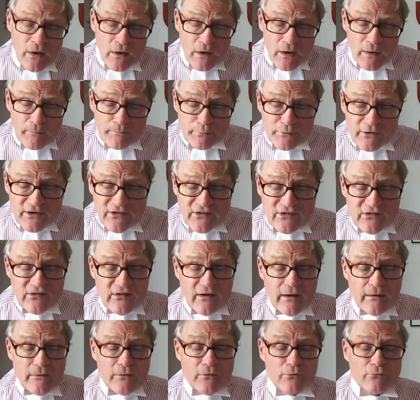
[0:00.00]

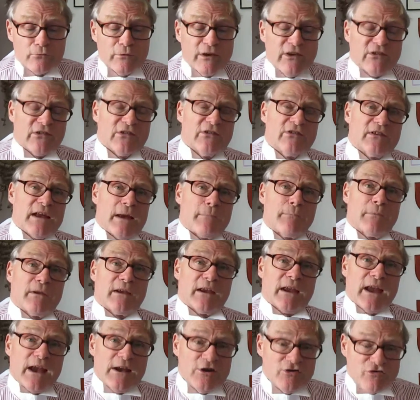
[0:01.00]
appreciate the recent
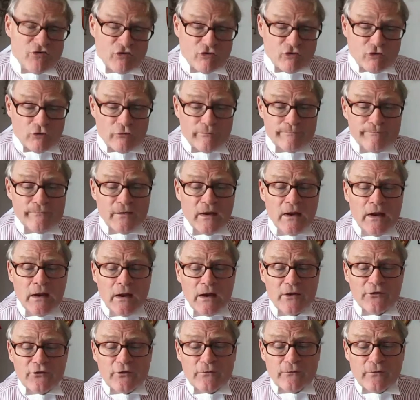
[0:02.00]
application
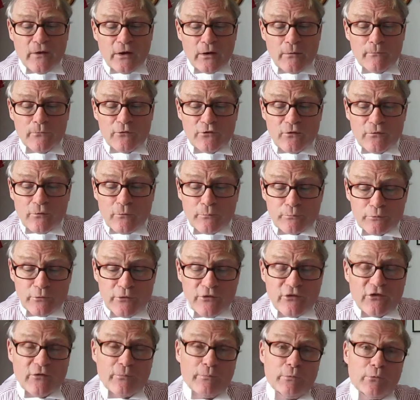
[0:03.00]
and development of the
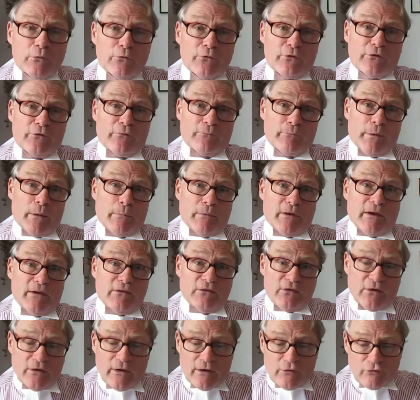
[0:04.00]
principles of public
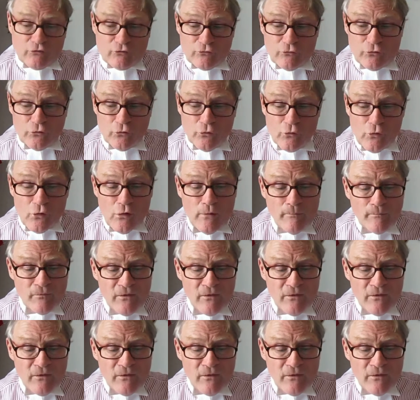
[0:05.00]
international law